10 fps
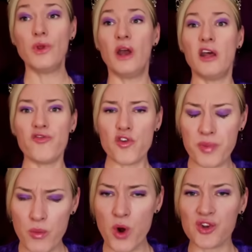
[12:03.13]
And if you've
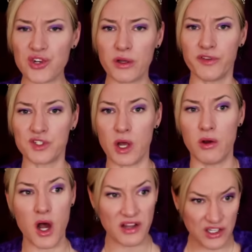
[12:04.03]
been watching for so
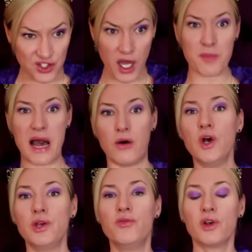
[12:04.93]
long and somehow
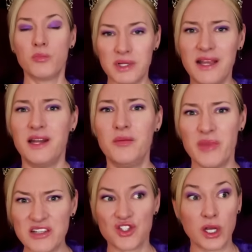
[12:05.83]
you've completely
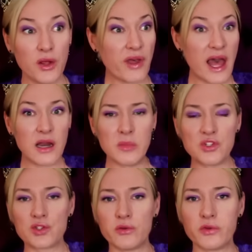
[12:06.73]
missed the
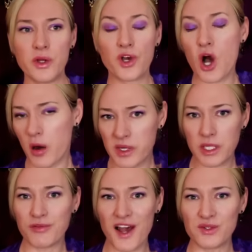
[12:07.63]
elements of the
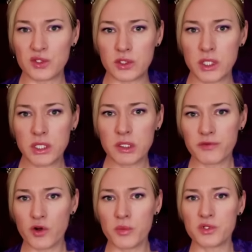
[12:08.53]
comedy roast that
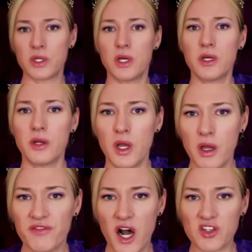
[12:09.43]
forms a
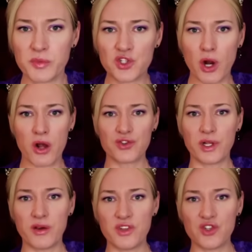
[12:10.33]
vast
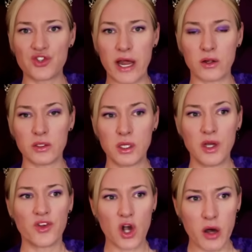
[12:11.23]
majority of this channel,
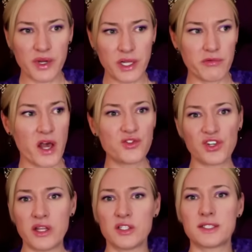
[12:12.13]
the comedy
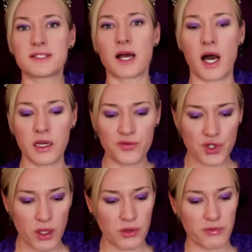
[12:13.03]
roast in the style of
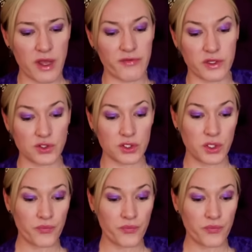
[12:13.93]
Joan Rivers.